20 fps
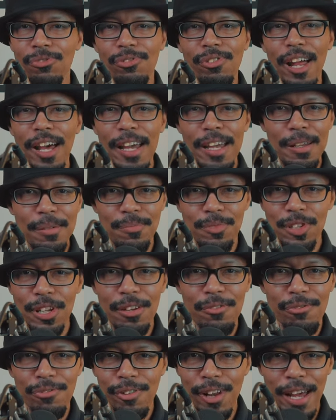
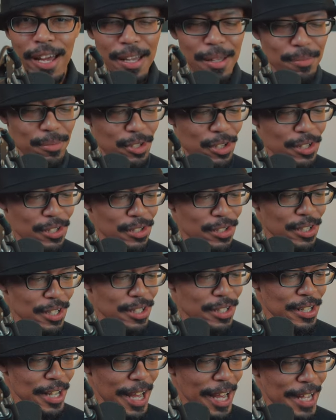inflames
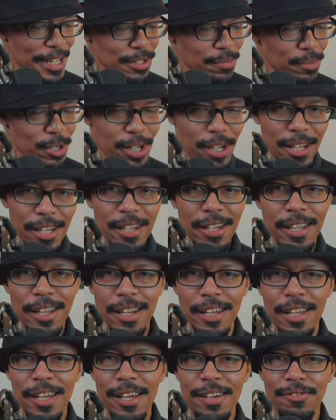his asthma, and
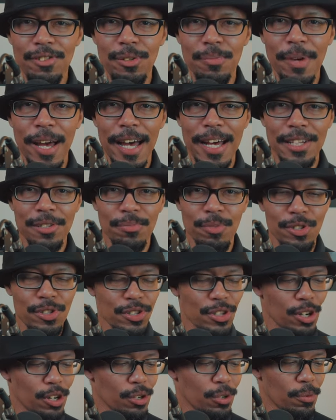it gives him asthma.
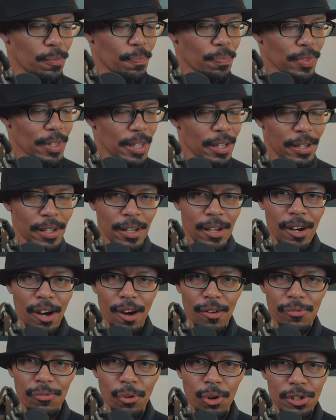So
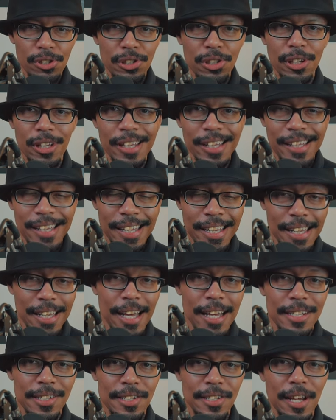unfortunately, he
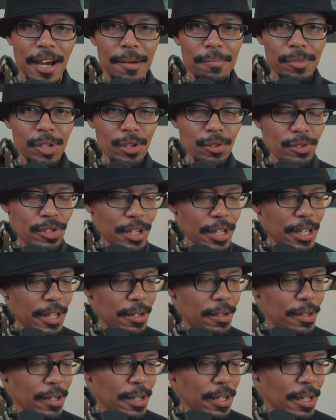had stopped using
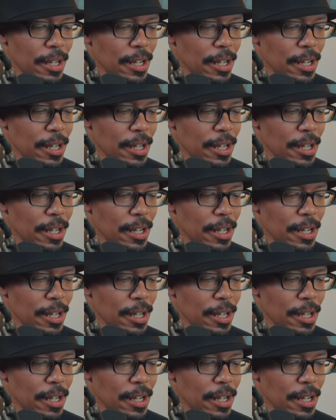it.